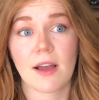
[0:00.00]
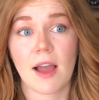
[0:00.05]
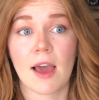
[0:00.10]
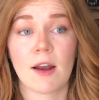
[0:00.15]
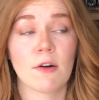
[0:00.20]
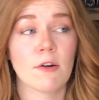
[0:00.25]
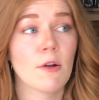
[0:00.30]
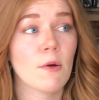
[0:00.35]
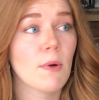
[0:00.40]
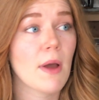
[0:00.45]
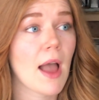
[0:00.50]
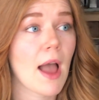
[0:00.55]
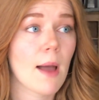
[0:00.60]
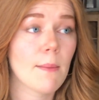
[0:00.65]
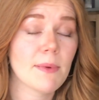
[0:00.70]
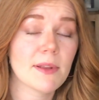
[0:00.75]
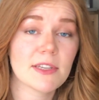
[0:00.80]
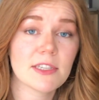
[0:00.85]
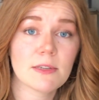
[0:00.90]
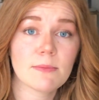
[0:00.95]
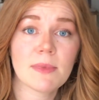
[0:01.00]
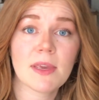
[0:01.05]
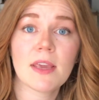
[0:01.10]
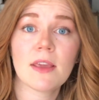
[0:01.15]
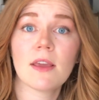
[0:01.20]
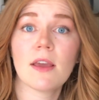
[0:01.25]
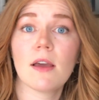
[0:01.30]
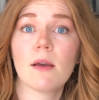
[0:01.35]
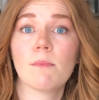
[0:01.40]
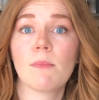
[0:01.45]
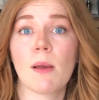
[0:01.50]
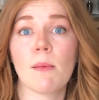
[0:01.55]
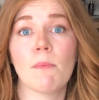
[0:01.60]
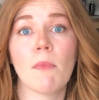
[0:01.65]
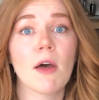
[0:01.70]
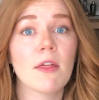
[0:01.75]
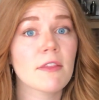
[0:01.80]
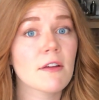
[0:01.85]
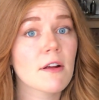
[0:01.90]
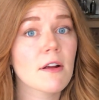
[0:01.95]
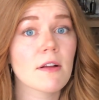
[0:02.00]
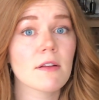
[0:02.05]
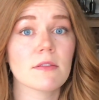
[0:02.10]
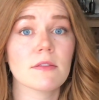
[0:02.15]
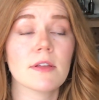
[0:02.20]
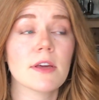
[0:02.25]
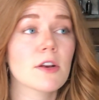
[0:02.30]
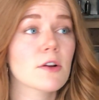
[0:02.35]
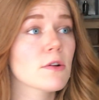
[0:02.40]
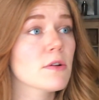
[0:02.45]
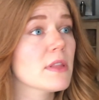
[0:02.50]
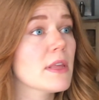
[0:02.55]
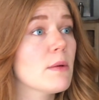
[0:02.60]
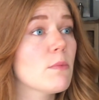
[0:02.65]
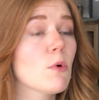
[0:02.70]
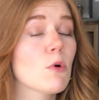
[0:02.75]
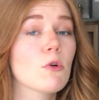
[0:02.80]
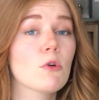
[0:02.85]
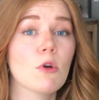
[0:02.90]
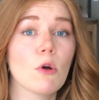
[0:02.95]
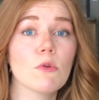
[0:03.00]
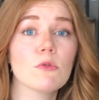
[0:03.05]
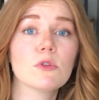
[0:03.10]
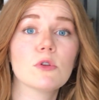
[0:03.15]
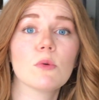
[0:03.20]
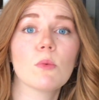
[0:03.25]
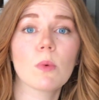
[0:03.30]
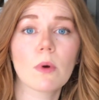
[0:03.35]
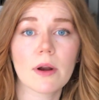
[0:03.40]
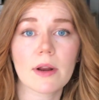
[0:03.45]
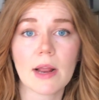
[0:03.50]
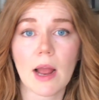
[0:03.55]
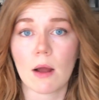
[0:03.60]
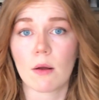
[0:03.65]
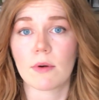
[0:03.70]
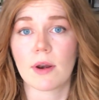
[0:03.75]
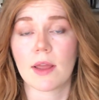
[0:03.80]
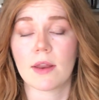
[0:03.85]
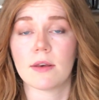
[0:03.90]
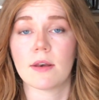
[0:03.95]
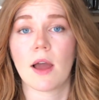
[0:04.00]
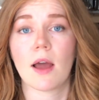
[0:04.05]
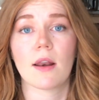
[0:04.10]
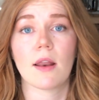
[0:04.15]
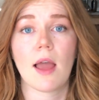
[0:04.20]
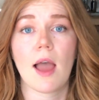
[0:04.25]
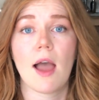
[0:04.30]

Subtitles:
I don't know what happened to me. My mother literally will go to work out and not